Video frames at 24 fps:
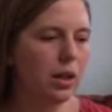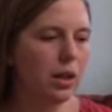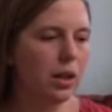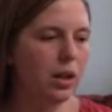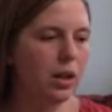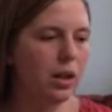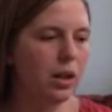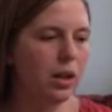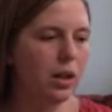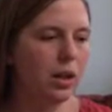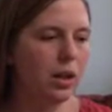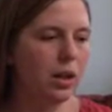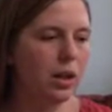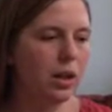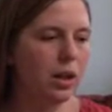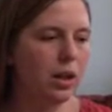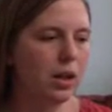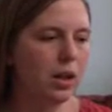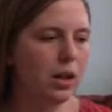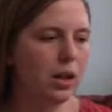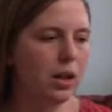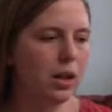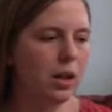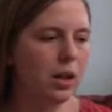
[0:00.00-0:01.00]

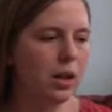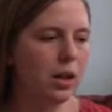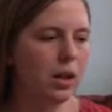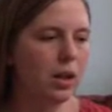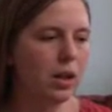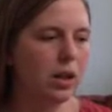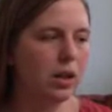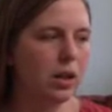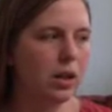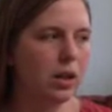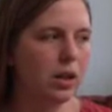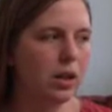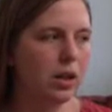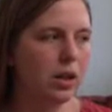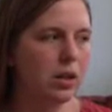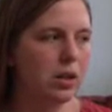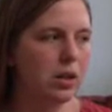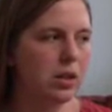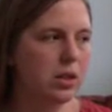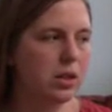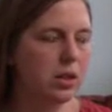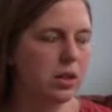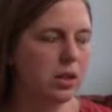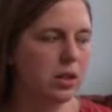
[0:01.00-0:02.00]

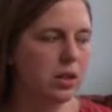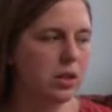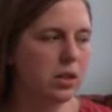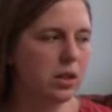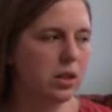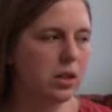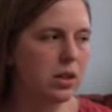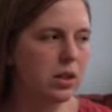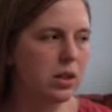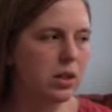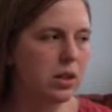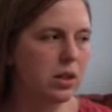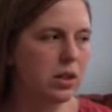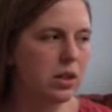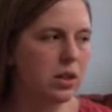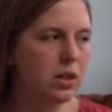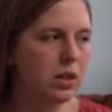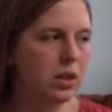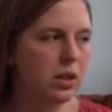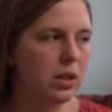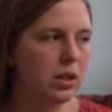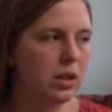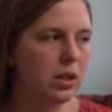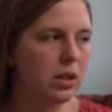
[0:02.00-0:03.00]

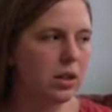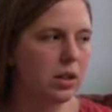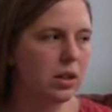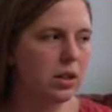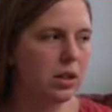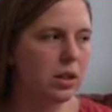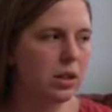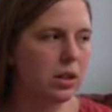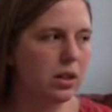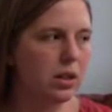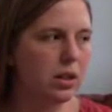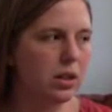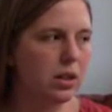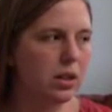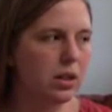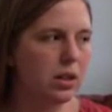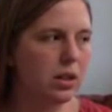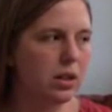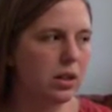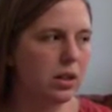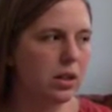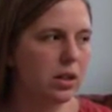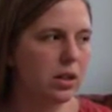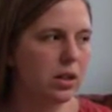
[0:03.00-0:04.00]

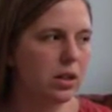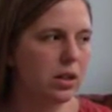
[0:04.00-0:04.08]
(not speaking)